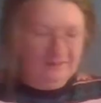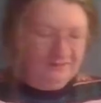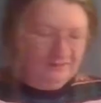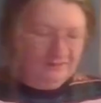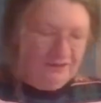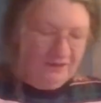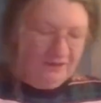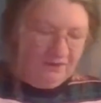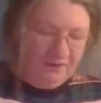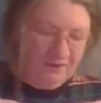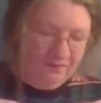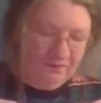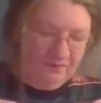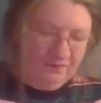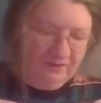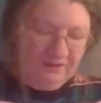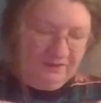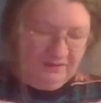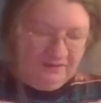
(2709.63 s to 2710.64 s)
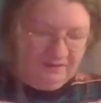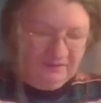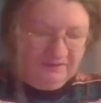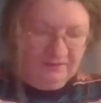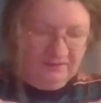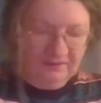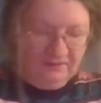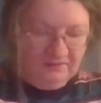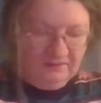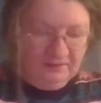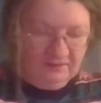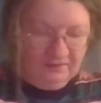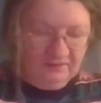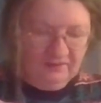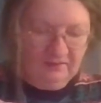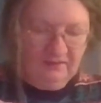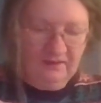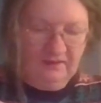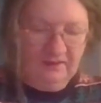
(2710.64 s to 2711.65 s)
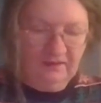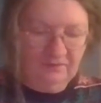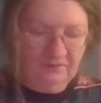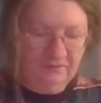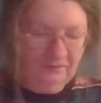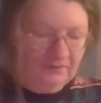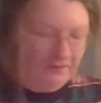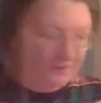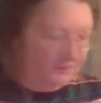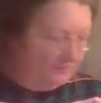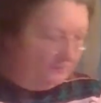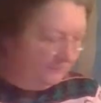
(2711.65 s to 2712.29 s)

So, and it's getting fill and